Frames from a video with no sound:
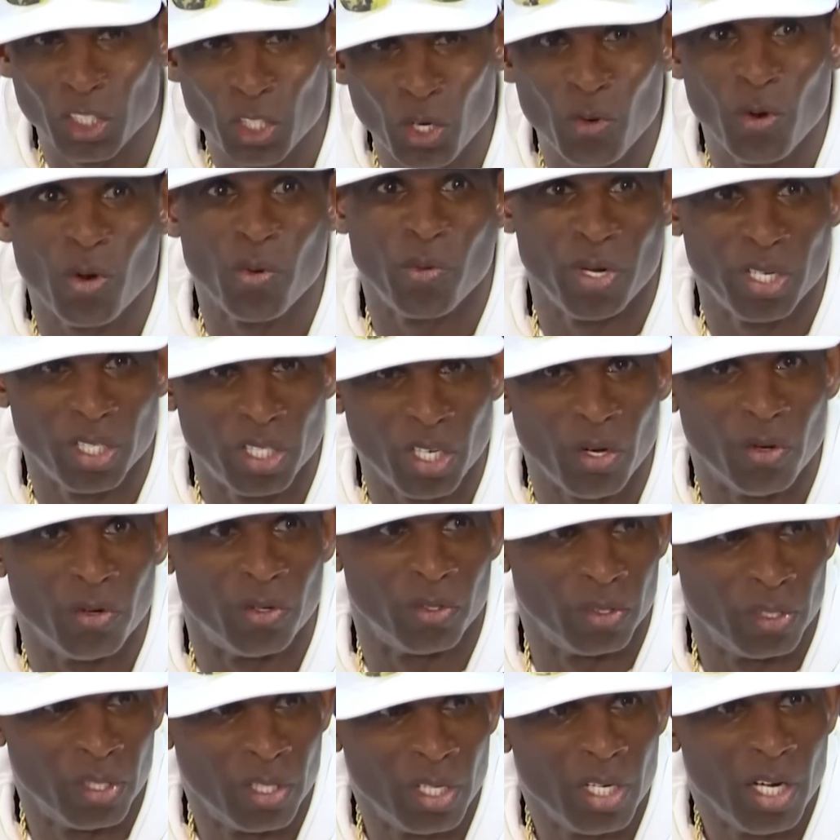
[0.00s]
do what we do
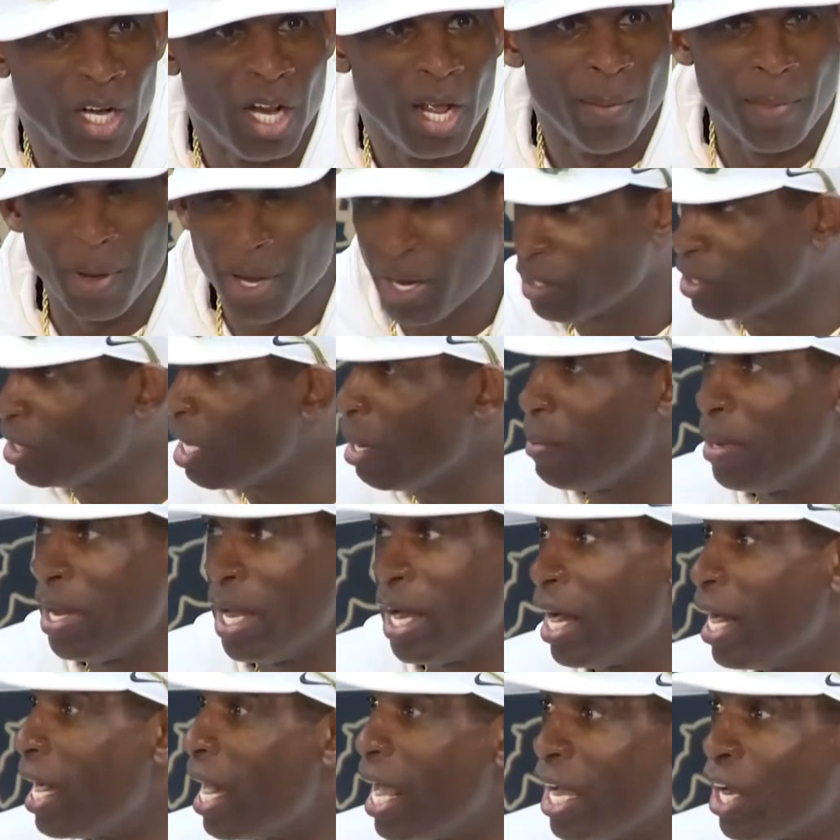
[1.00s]
because I'm
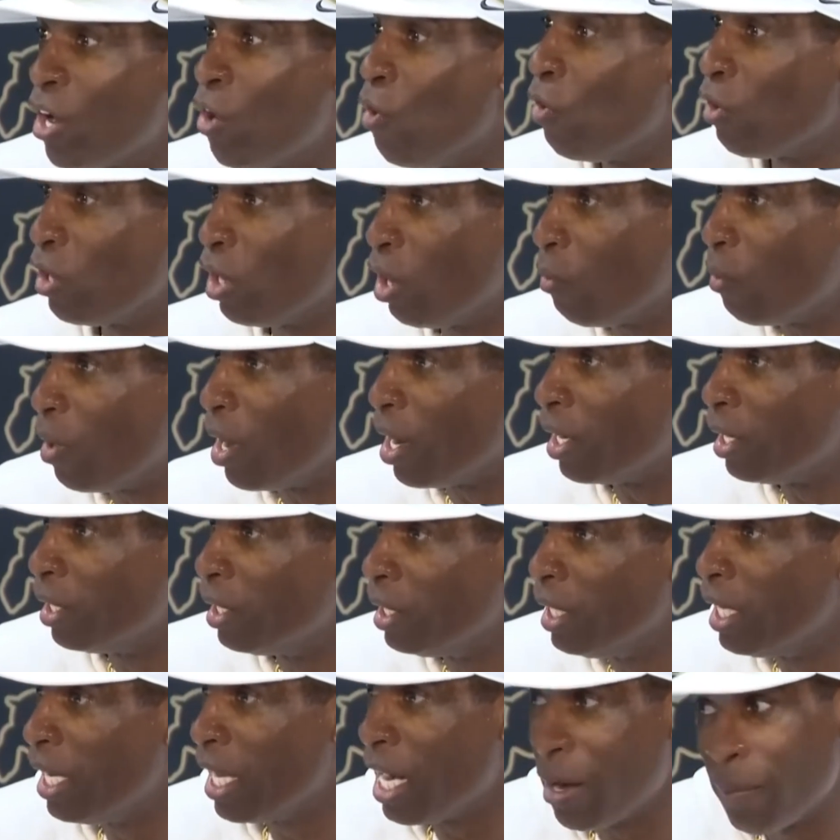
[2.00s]
here and ain't going nowhere.
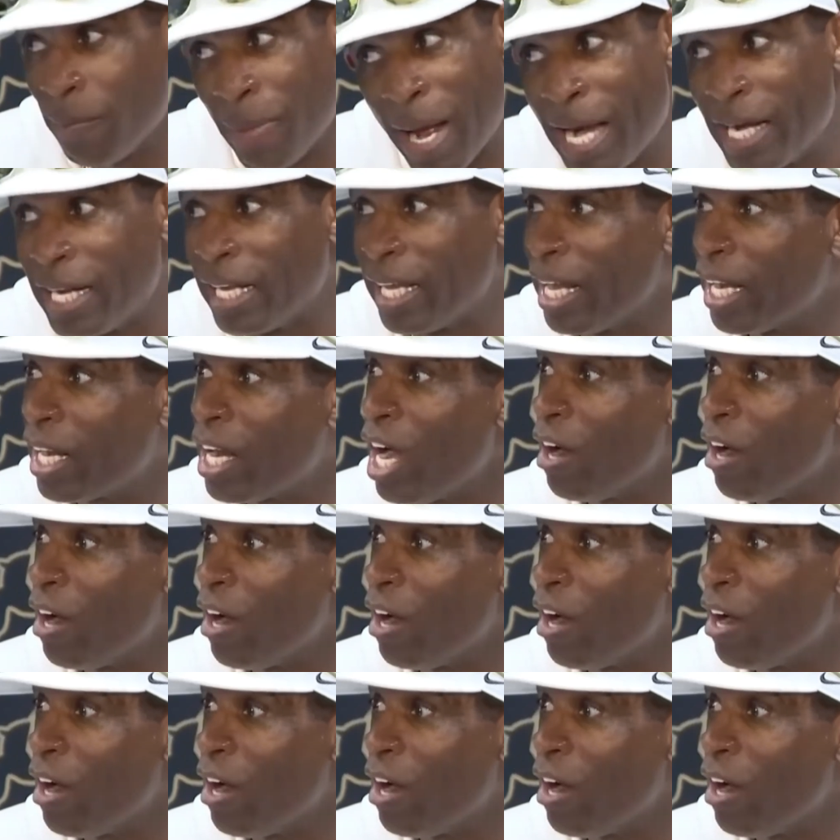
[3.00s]
And I'm about to get